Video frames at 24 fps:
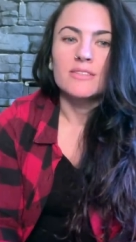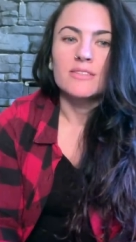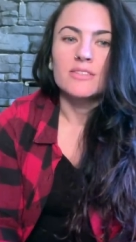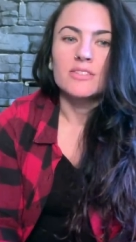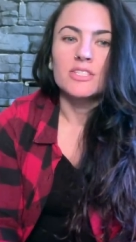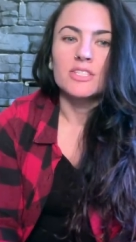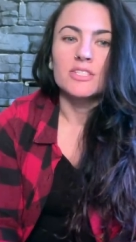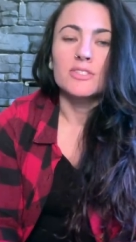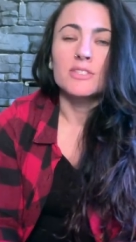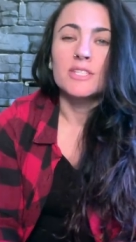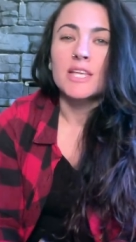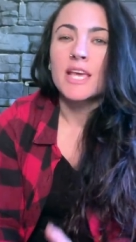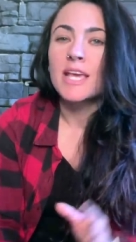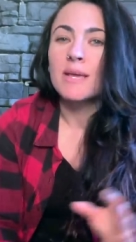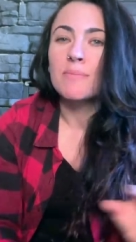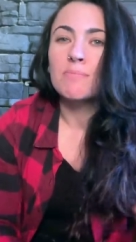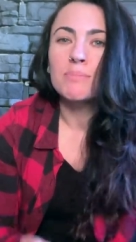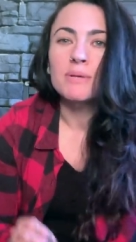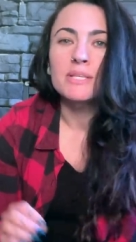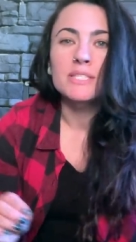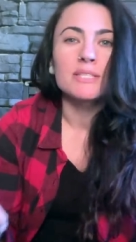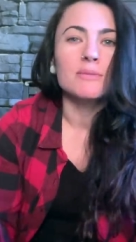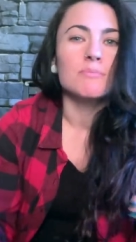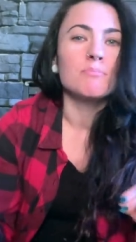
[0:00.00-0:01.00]
Just
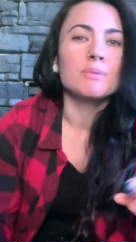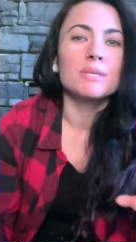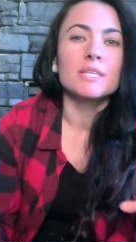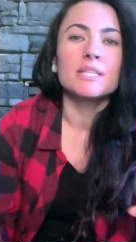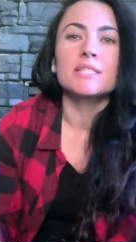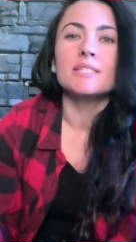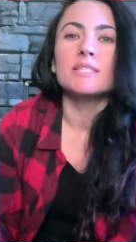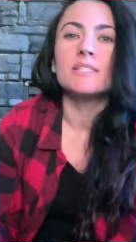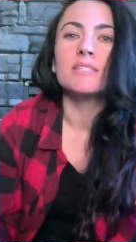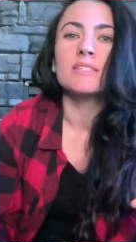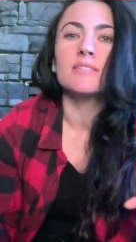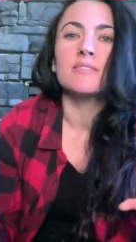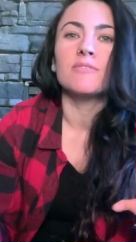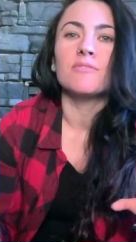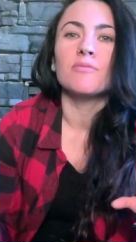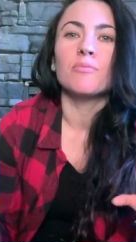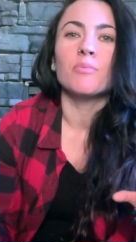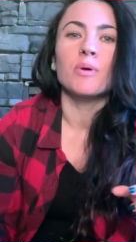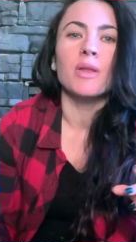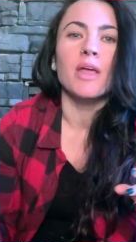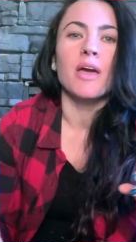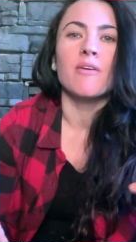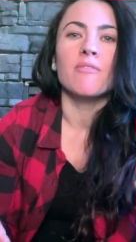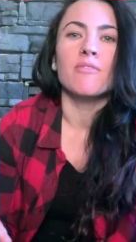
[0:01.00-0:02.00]
take bits and pieces of
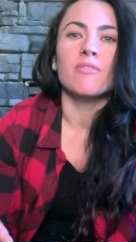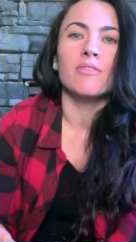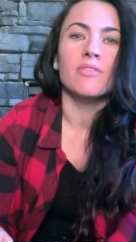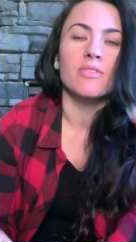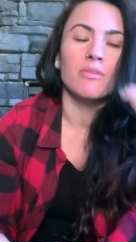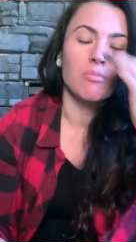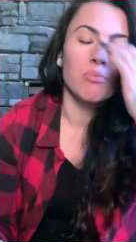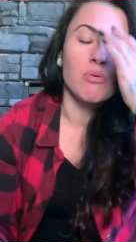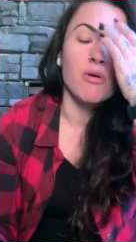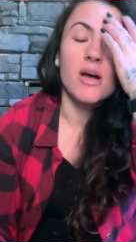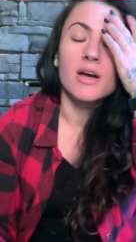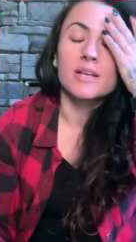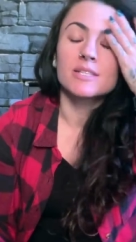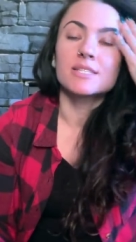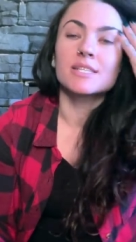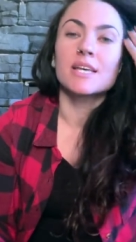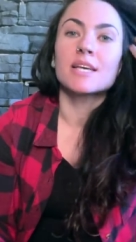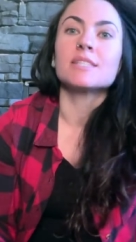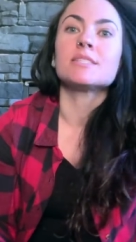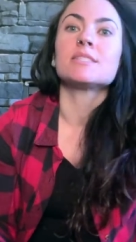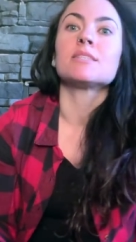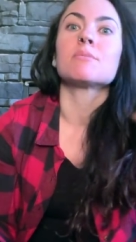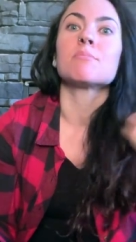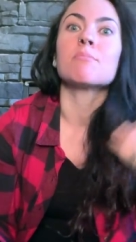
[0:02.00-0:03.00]
whatever the
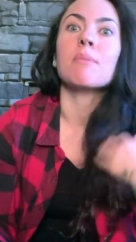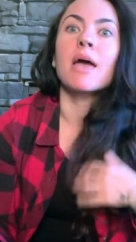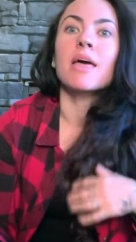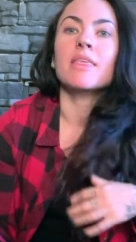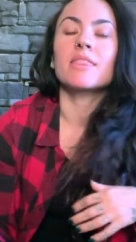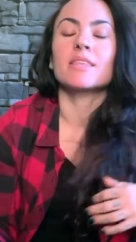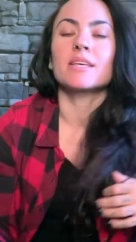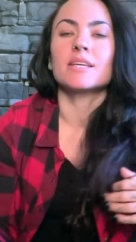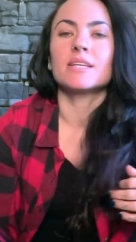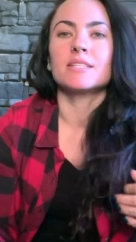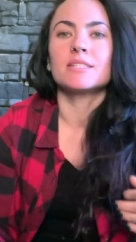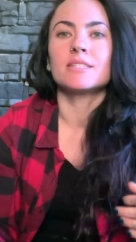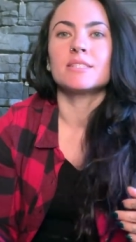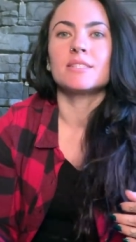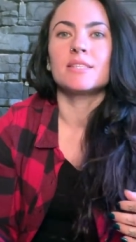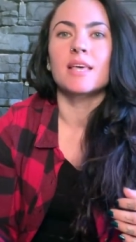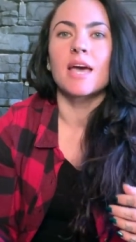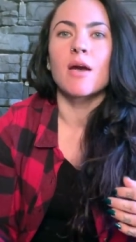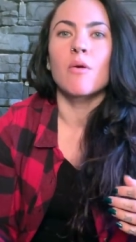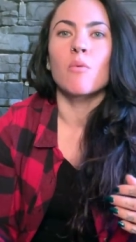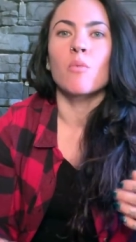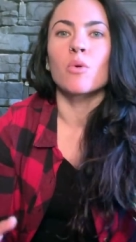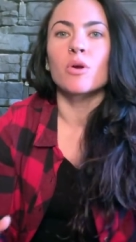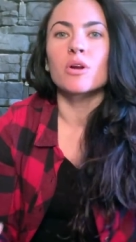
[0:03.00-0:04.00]
process, the methods
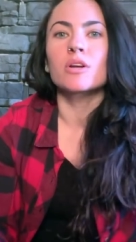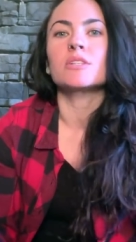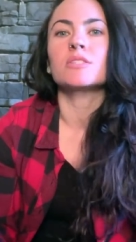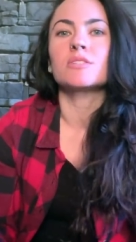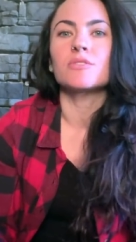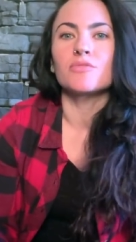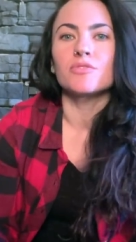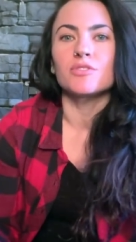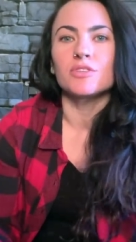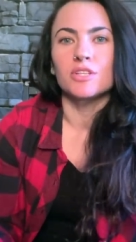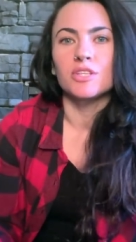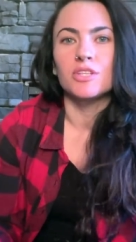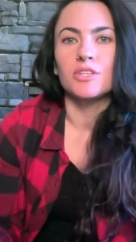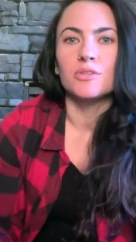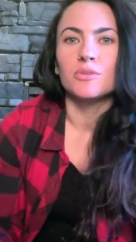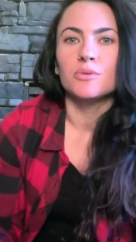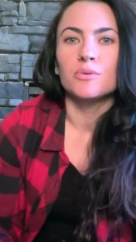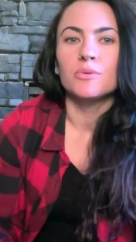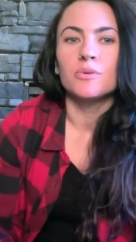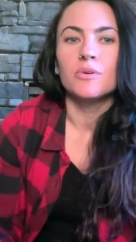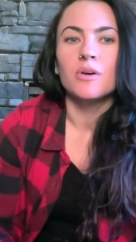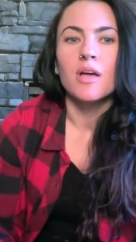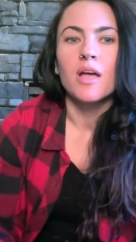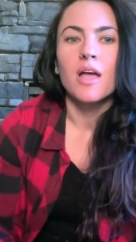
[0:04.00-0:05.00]
that works for
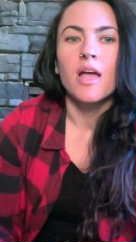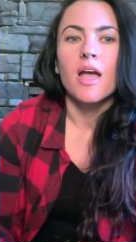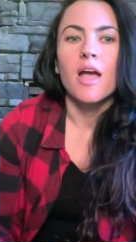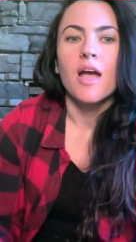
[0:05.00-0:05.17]
you